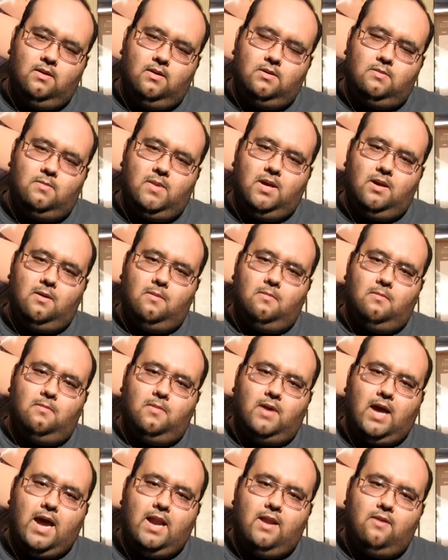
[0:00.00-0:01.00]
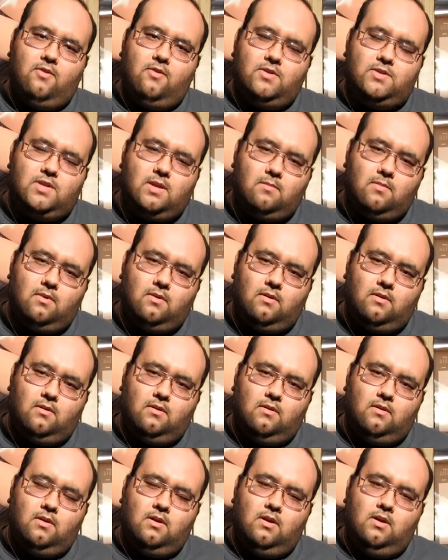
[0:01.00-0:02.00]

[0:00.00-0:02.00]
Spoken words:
to make him kind of resemble